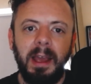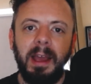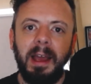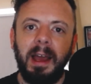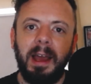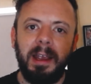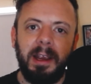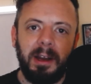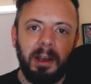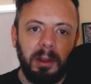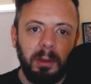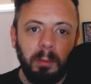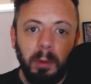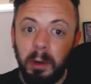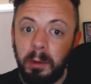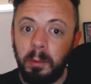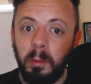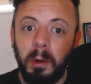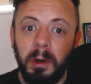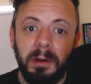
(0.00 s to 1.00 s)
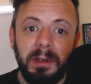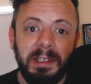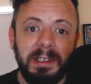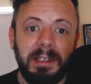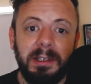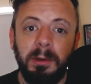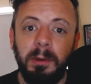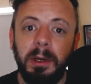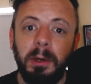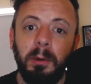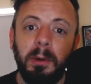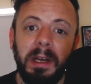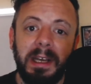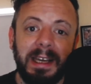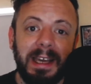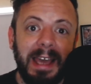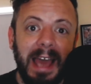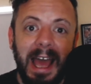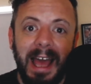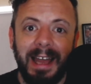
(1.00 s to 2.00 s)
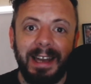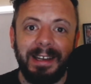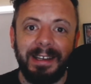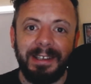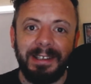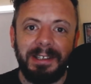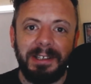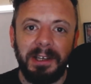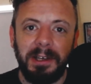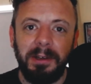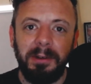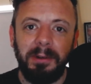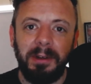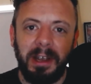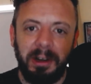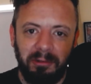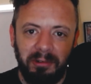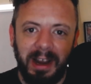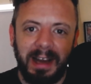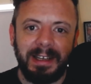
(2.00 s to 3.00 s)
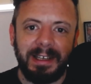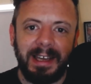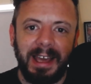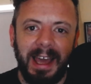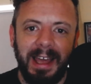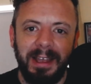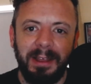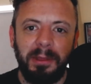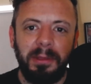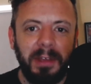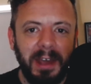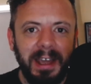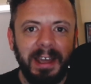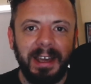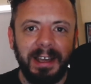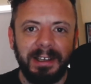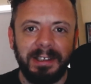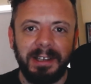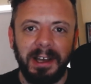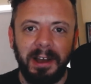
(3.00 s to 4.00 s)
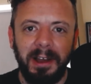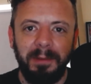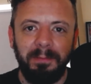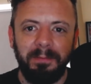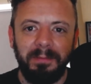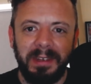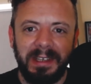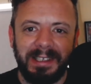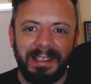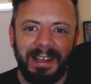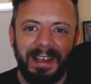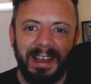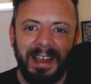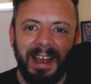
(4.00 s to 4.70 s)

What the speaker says: The modern world is doing all it can to eradicate thinking time, isn't it?